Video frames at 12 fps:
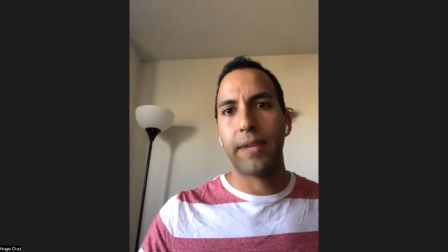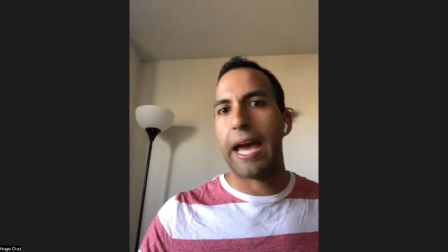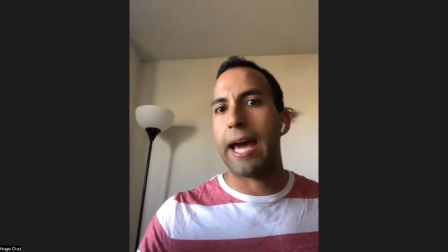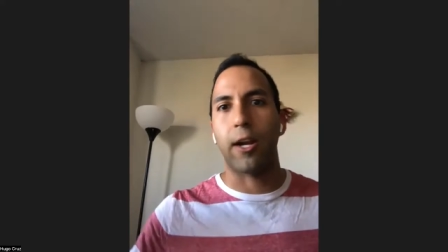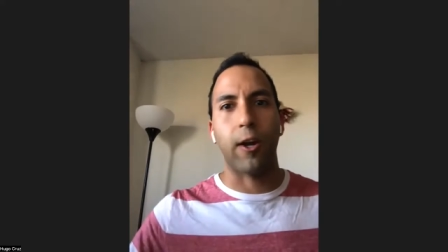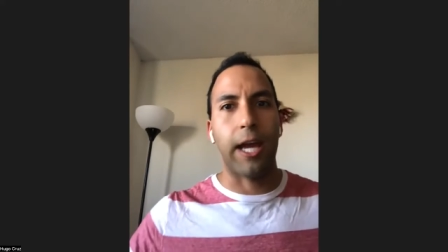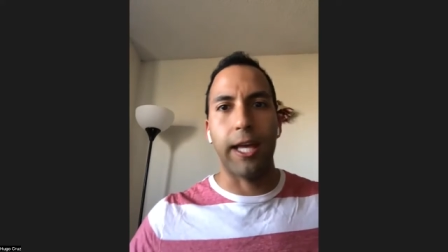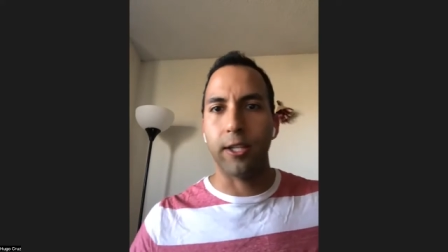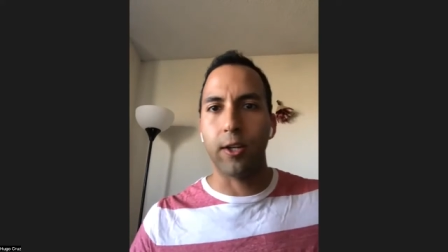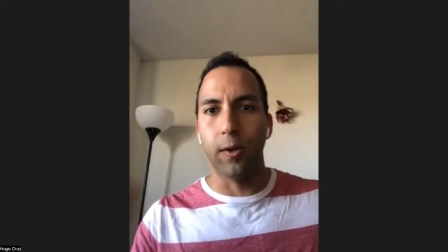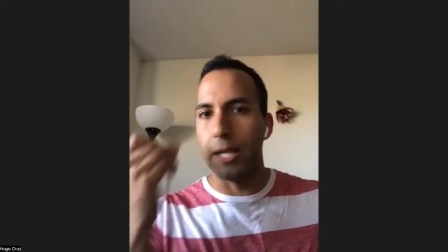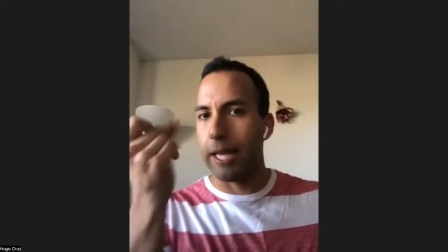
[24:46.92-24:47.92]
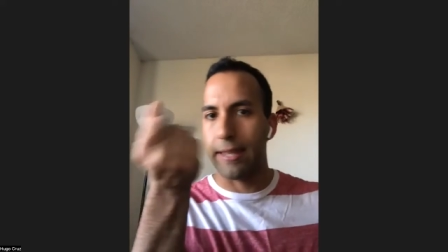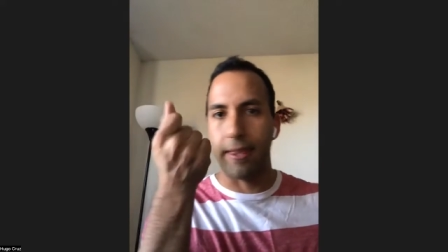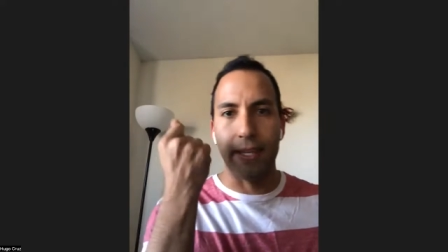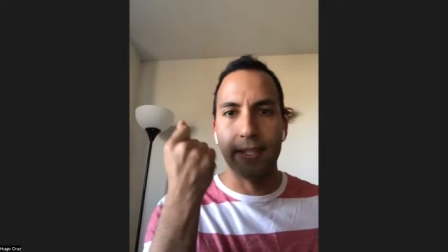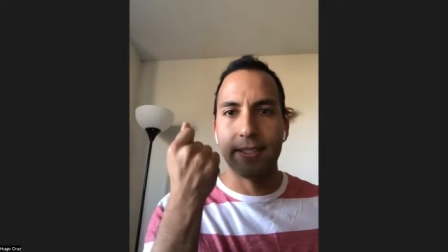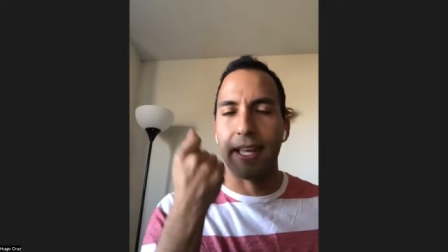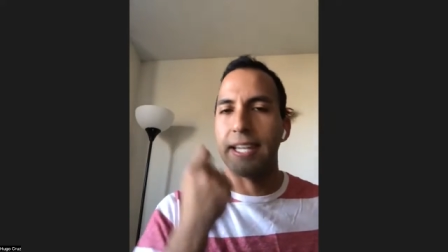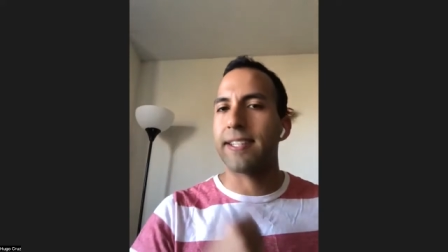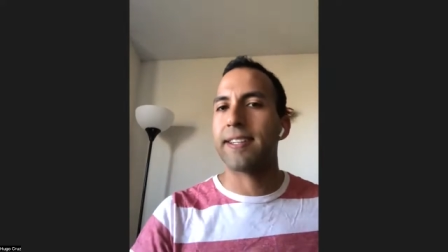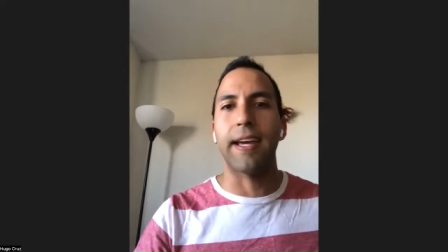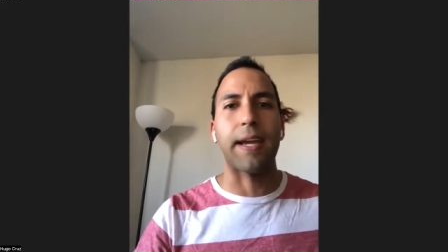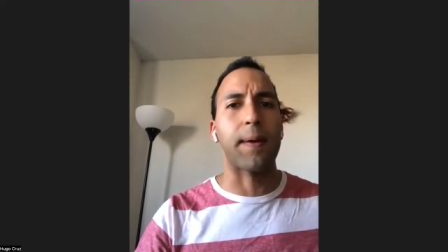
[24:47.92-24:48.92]
at our end goal like this, and
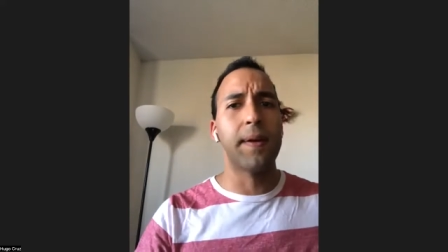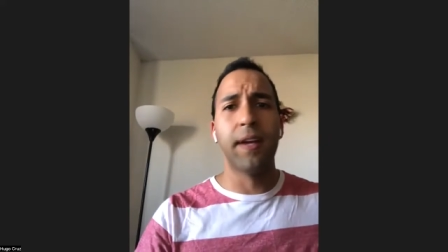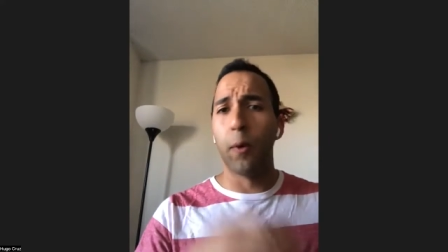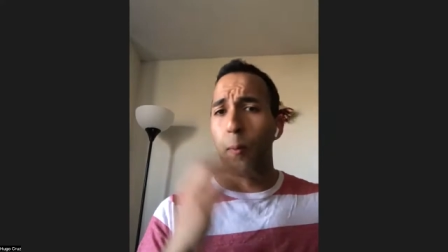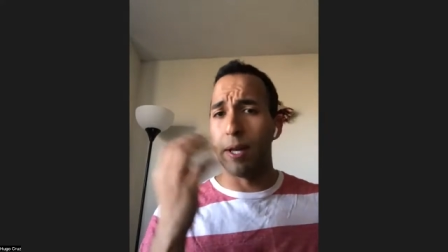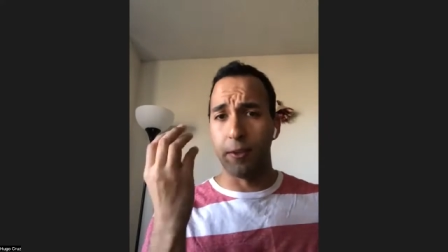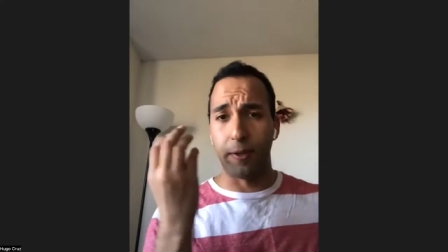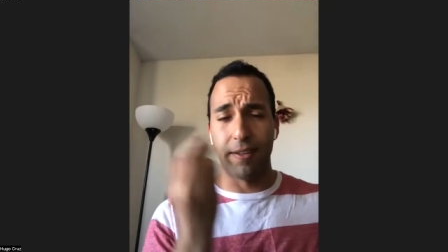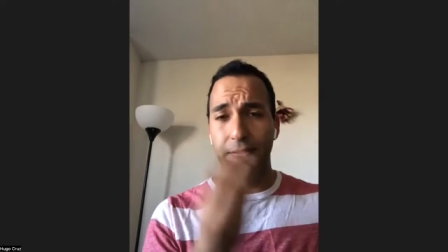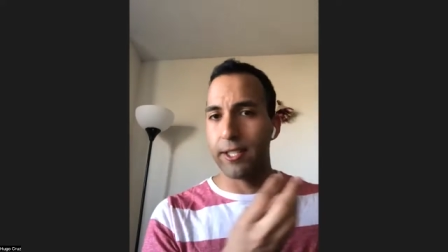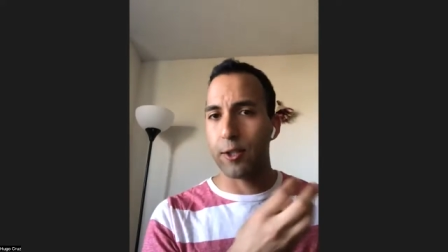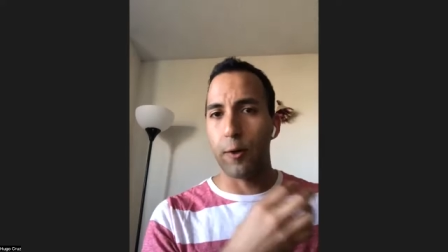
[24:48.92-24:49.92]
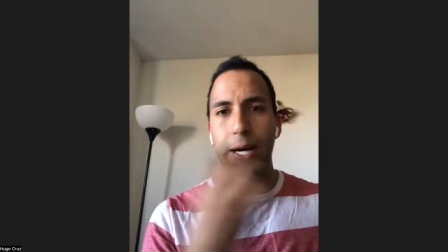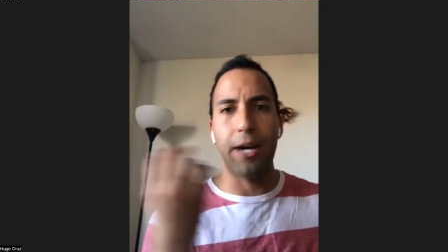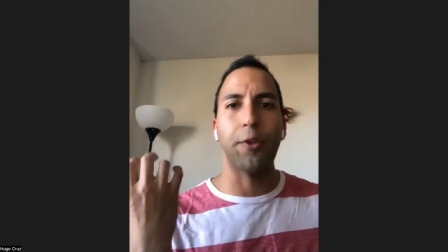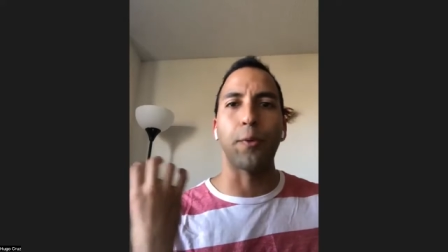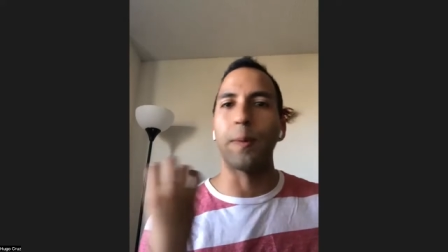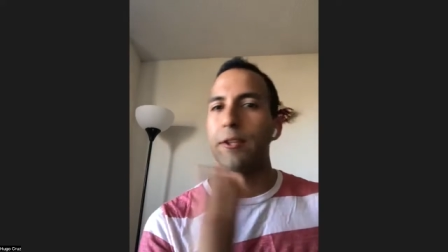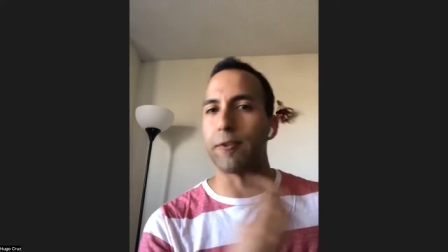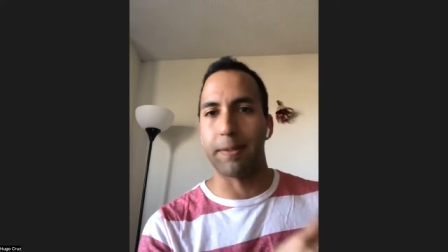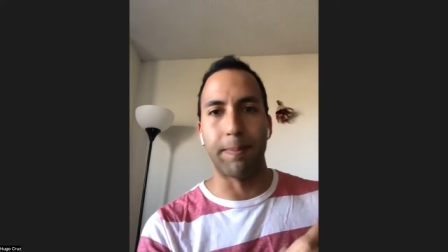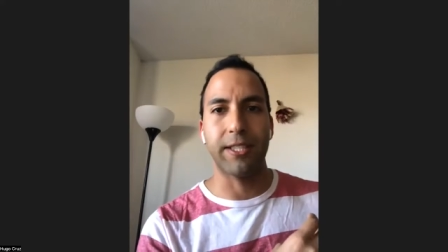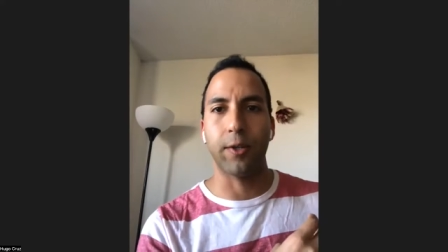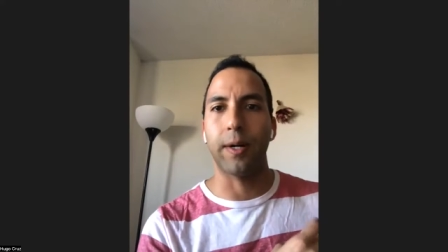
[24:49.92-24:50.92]
it's like whether it's physical health, whether it's
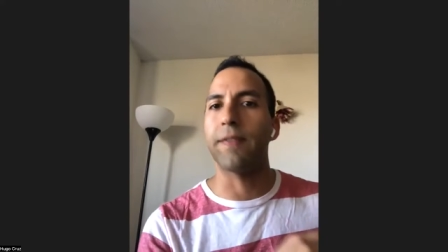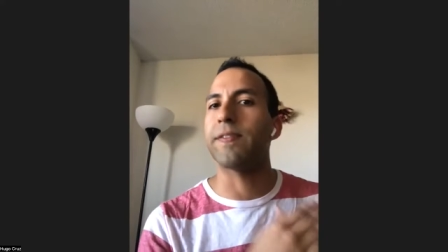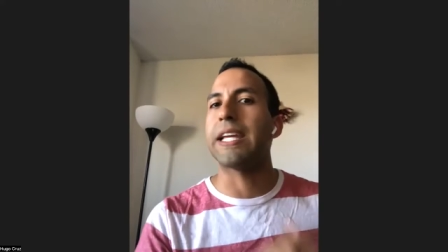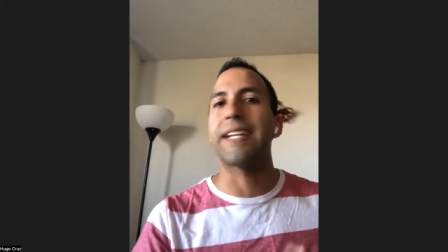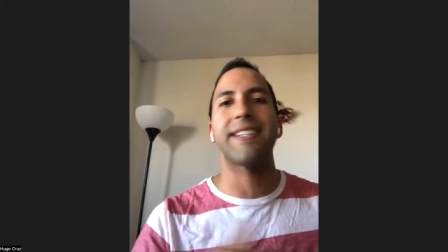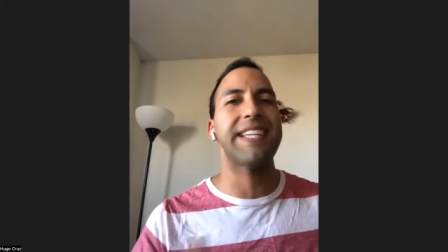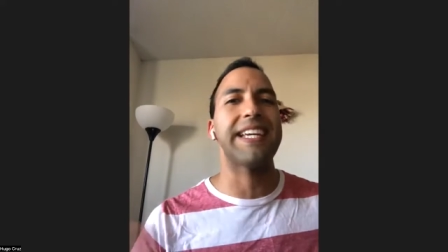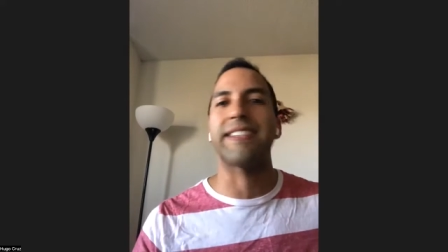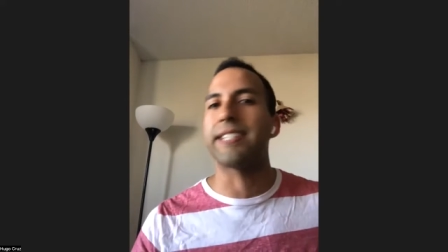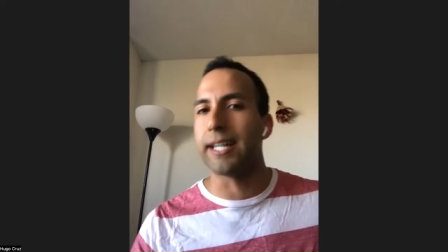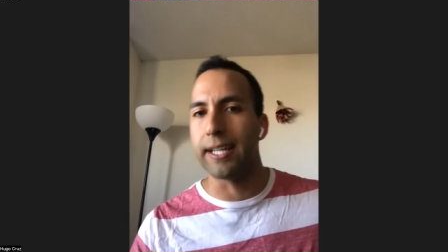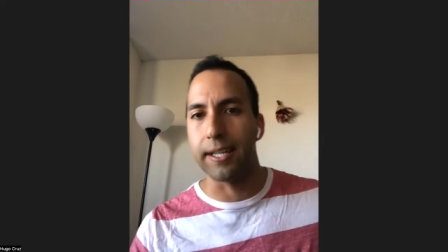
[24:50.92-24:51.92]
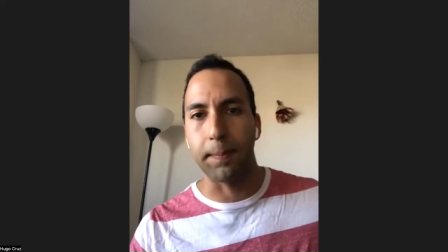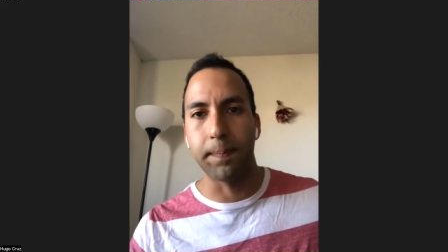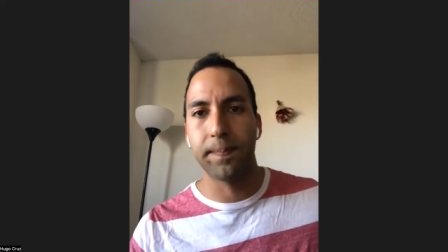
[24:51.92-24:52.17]
mental health, things take time.